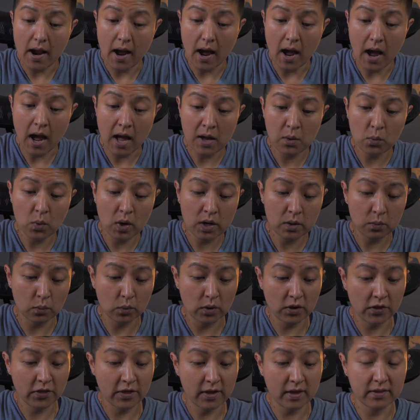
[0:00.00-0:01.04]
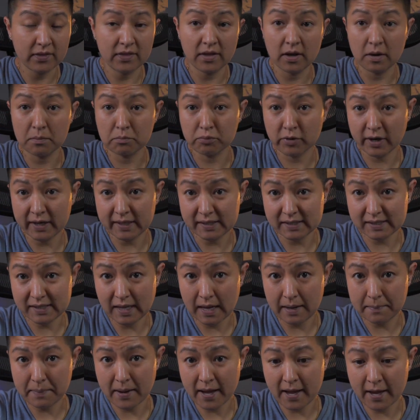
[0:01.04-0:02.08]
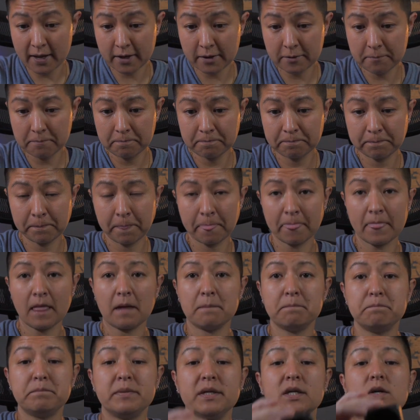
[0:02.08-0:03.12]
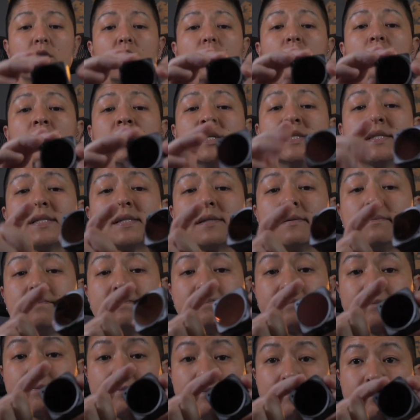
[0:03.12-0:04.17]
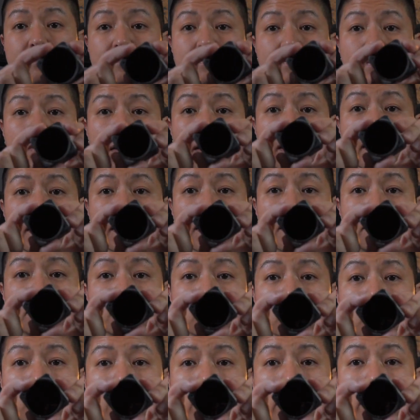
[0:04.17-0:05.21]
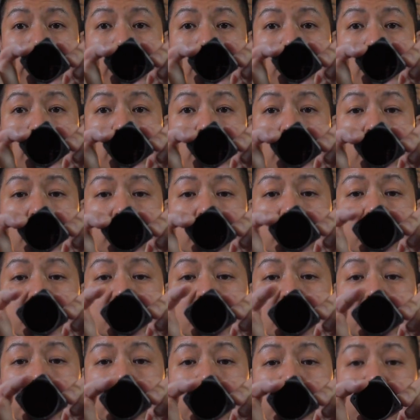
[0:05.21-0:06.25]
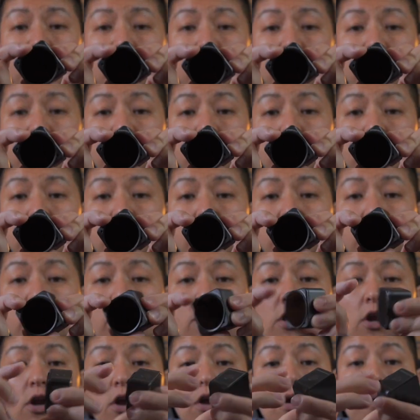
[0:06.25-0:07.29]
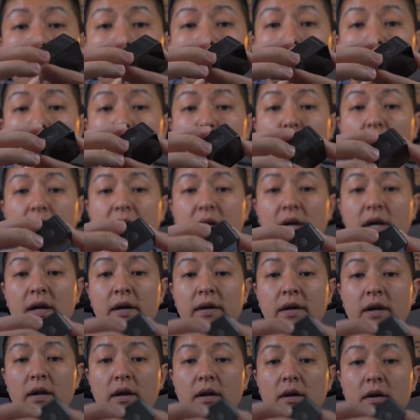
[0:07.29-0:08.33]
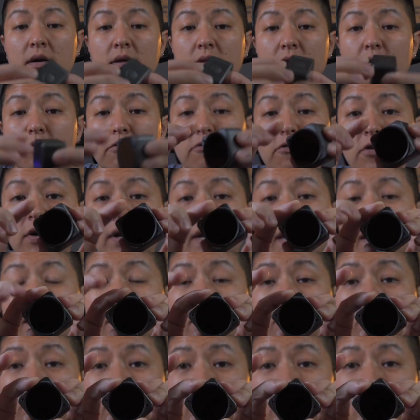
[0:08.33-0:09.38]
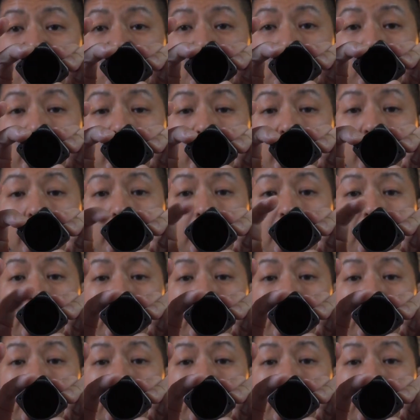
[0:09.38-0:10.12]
I went with the Bright Day Pack because it comes with the CPL filter built right on the front, and you just spin it.